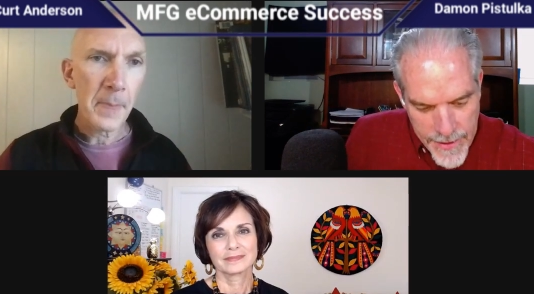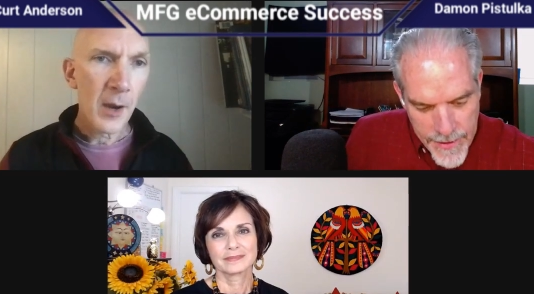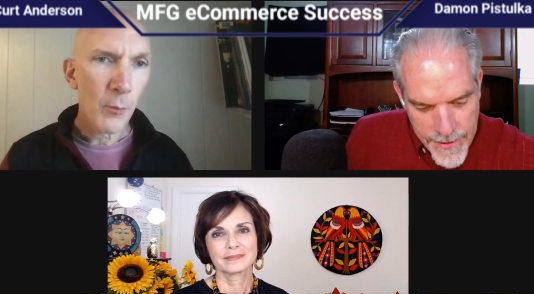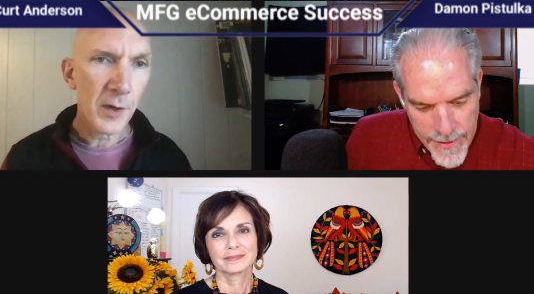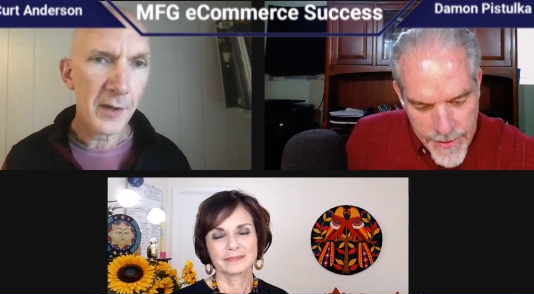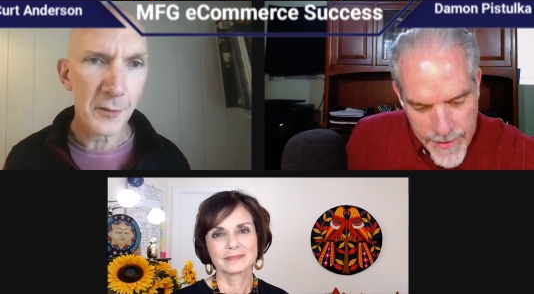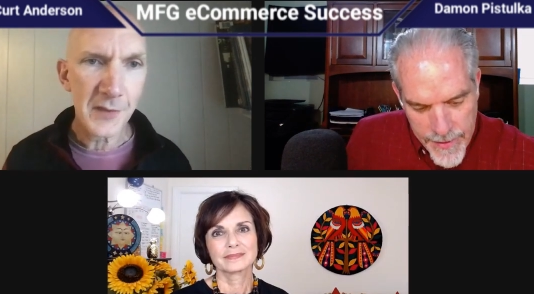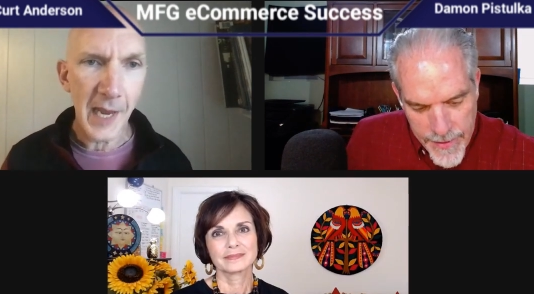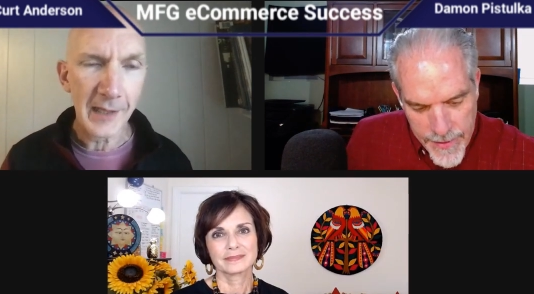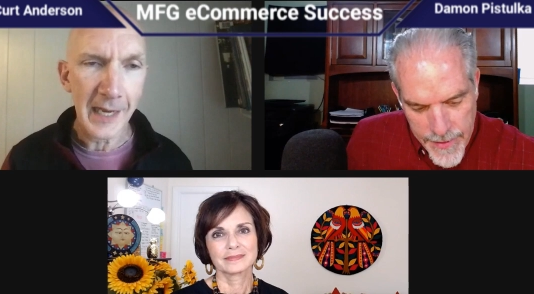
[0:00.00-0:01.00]
Speaker 1: One of your
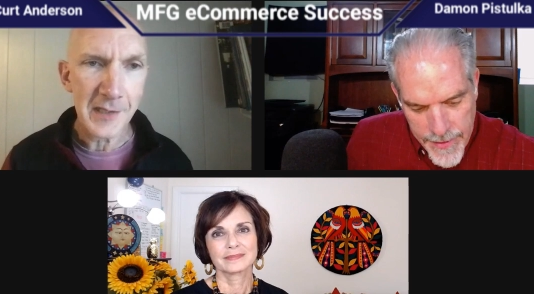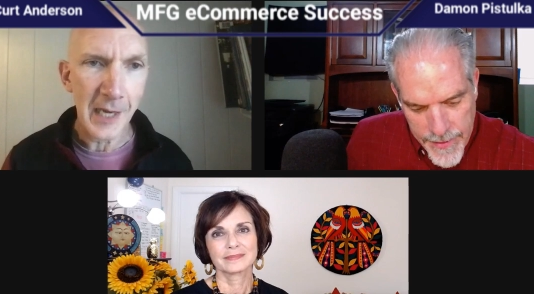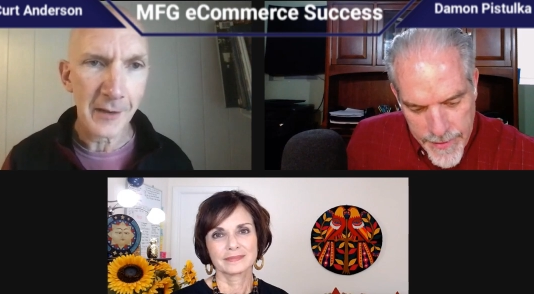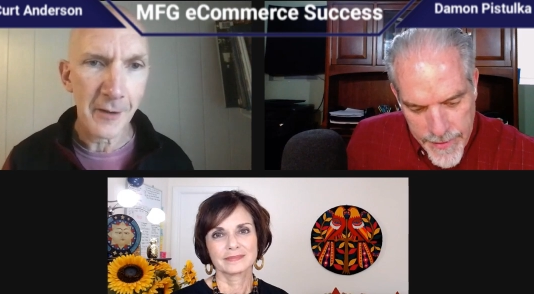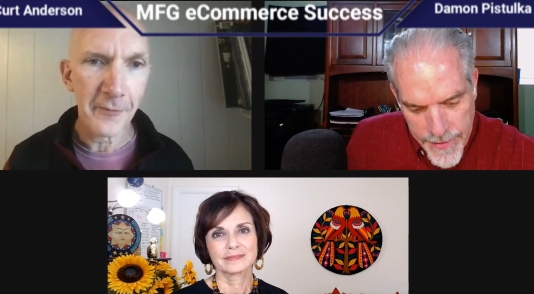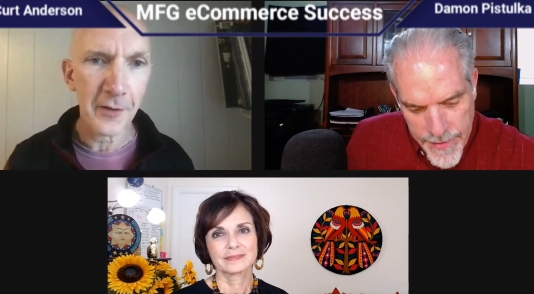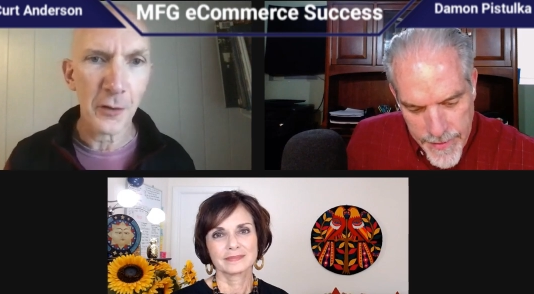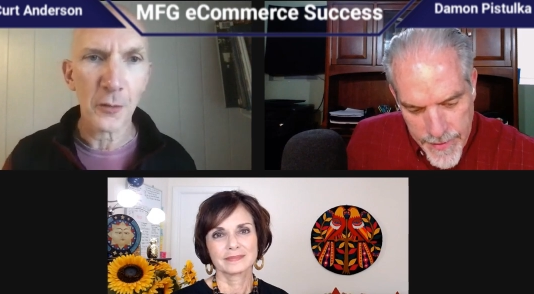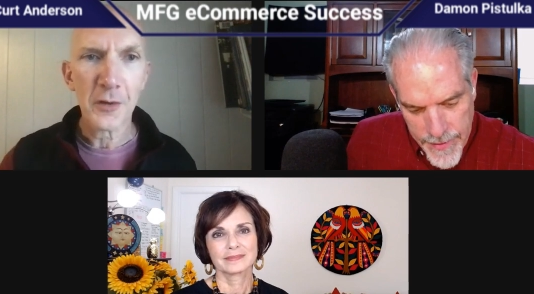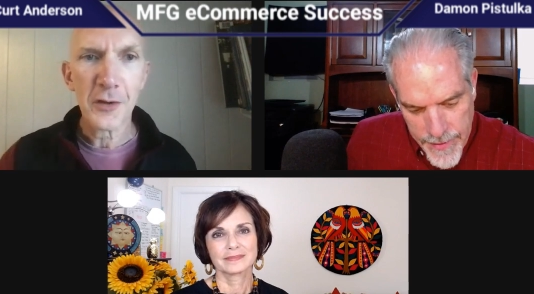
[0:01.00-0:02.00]
taglines I love, you
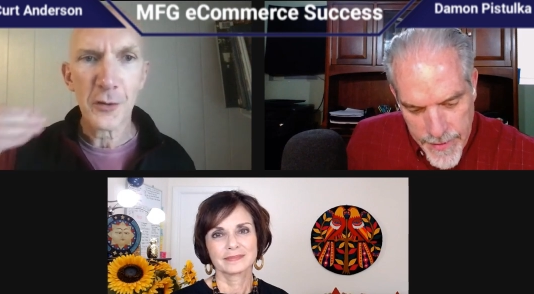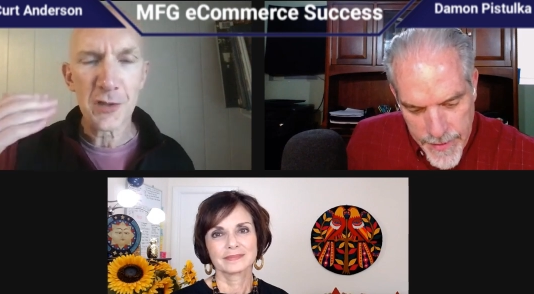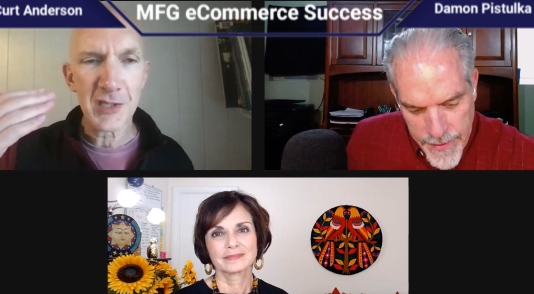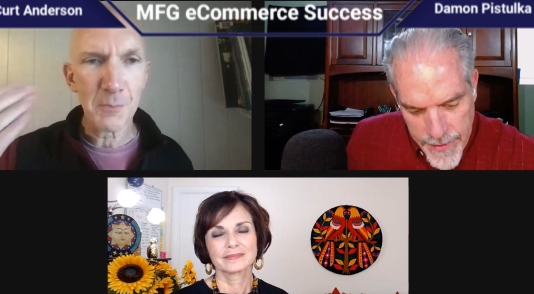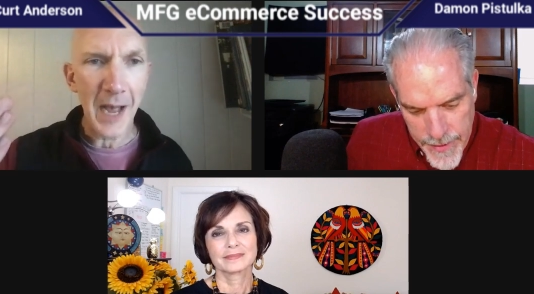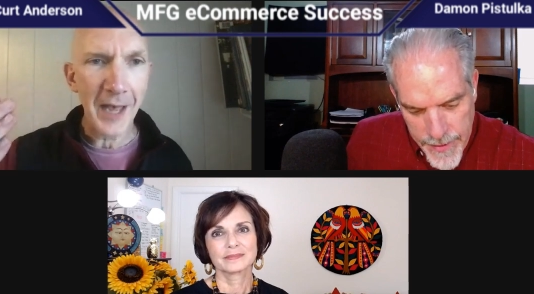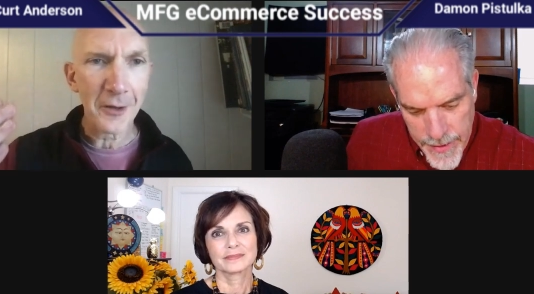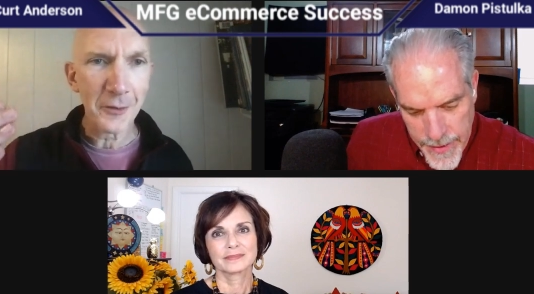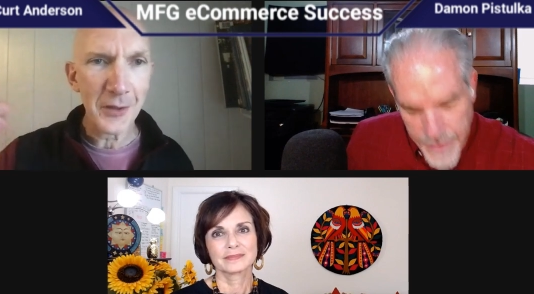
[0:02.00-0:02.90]
know, your smile